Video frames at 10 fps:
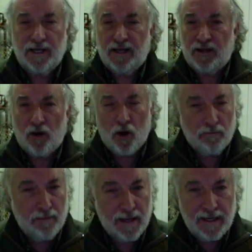and there are
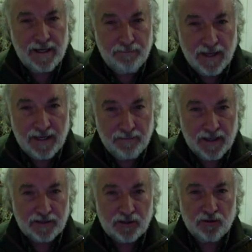many, many
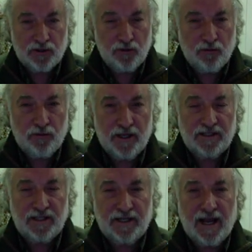ministers who do
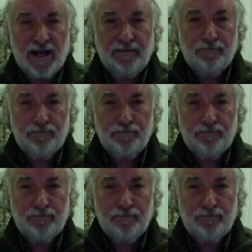this today,